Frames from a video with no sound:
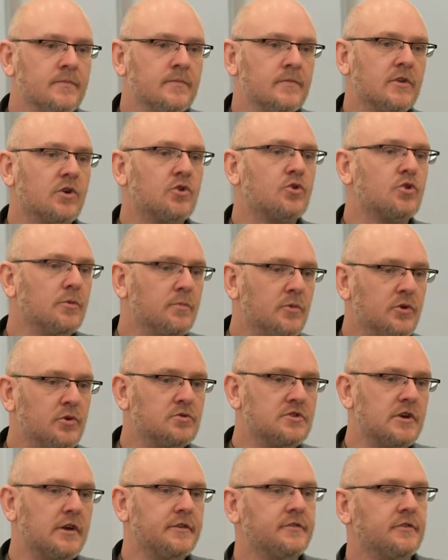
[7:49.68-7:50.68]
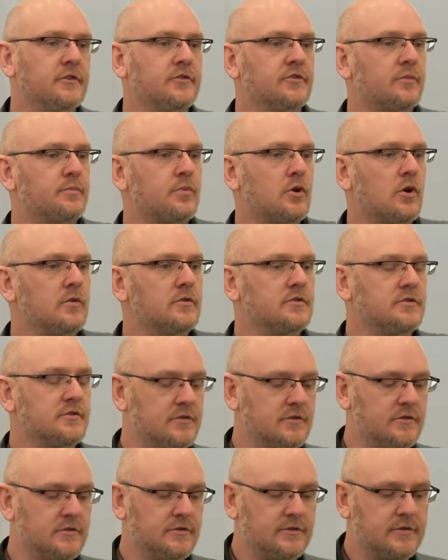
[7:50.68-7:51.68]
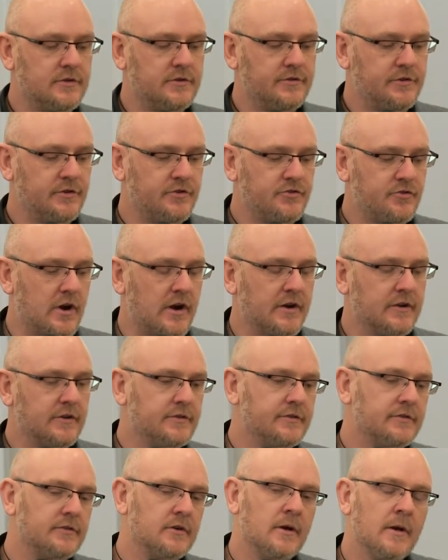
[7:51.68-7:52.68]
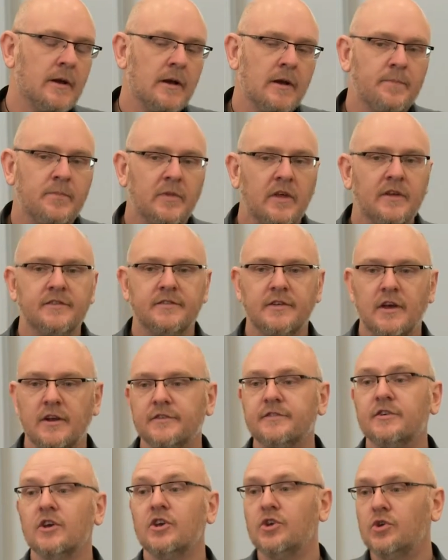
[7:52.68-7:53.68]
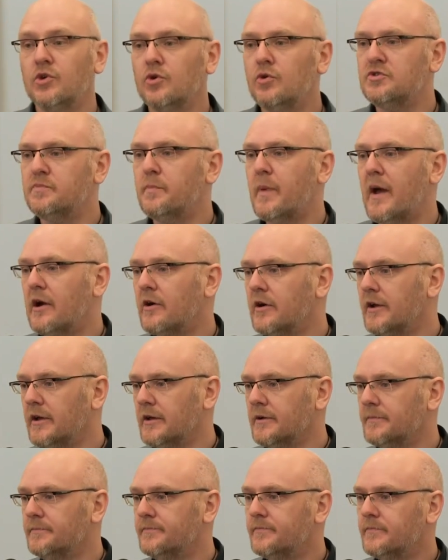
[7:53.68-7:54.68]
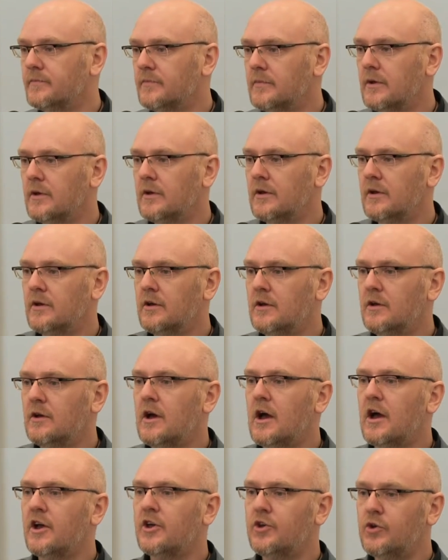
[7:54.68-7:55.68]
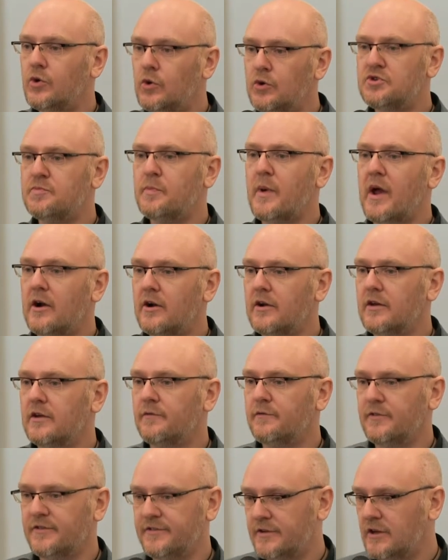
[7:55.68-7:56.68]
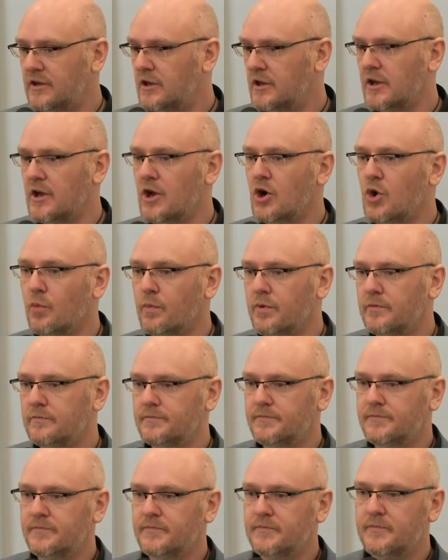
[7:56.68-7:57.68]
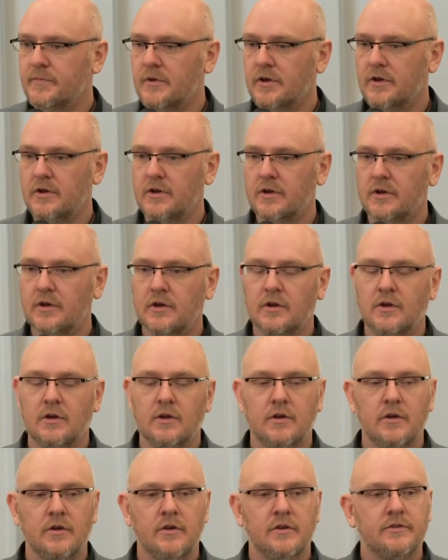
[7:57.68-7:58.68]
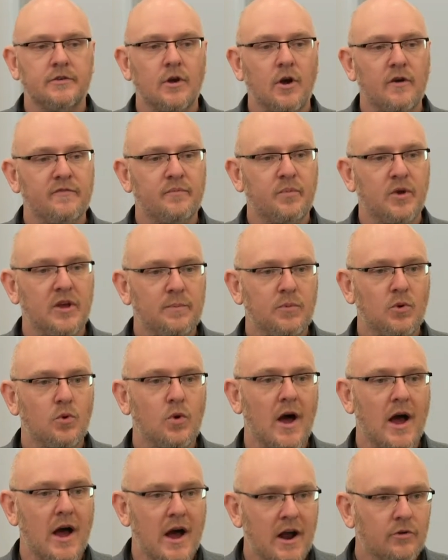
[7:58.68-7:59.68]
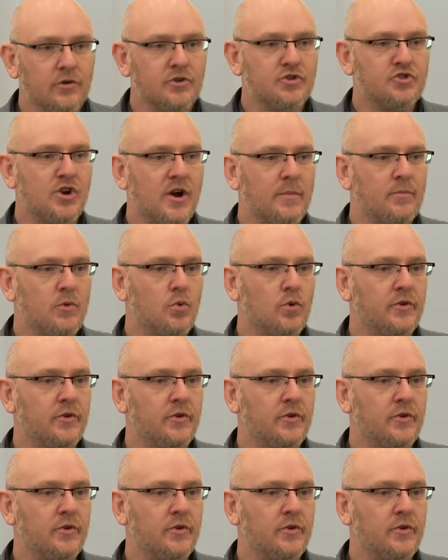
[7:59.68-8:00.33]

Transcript: the criminal justice approach to drugs, is that it's a huge barrier for seeking help. So if people are in trouble